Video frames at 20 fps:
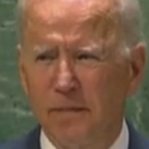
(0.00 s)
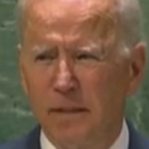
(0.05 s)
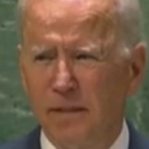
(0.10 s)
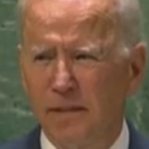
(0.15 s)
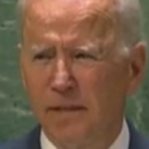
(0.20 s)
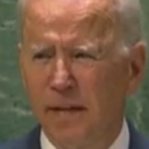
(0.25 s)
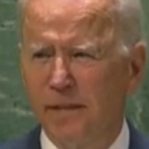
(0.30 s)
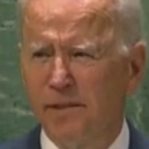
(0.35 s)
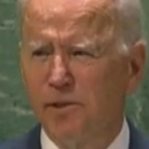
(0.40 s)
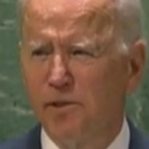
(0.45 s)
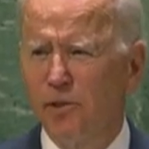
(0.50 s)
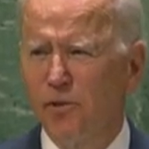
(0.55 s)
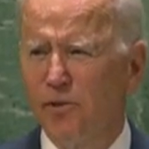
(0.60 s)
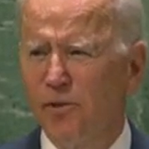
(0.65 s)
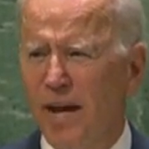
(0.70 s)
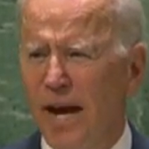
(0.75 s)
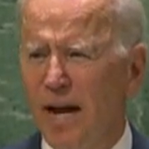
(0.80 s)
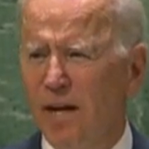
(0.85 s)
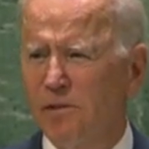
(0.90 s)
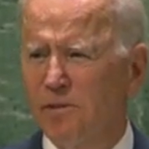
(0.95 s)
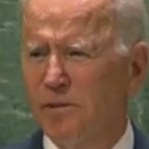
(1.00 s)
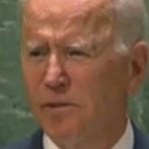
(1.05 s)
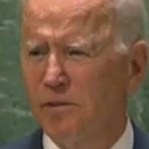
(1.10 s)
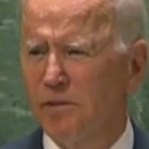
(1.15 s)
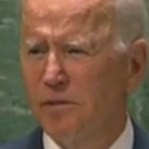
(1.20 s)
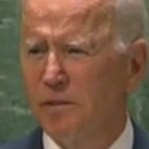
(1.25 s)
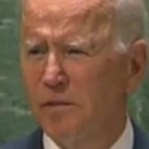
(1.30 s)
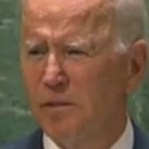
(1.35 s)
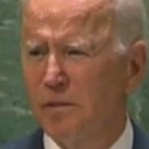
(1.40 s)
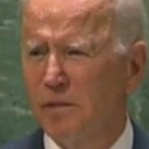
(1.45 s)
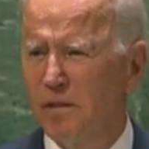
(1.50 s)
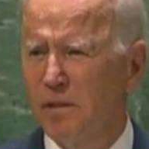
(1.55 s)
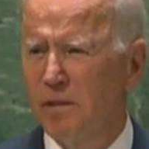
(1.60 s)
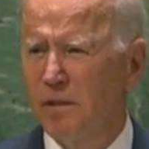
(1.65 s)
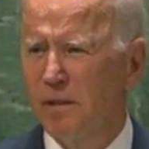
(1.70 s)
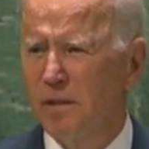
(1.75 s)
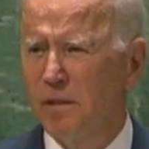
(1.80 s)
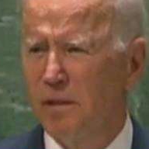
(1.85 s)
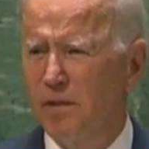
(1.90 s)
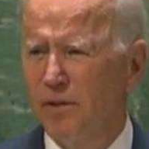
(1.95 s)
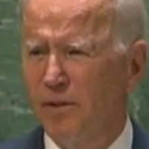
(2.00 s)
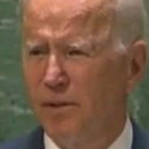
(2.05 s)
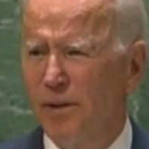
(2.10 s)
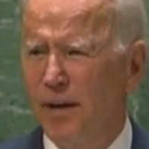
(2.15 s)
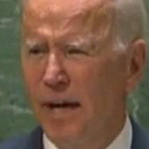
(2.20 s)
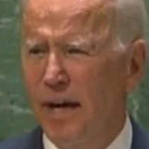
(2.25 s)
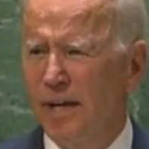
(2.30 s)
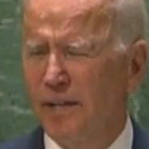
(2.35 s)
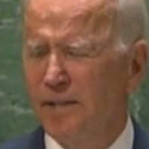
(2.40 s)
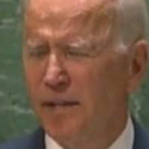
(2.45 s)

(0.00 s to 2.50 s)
Since 2000, the United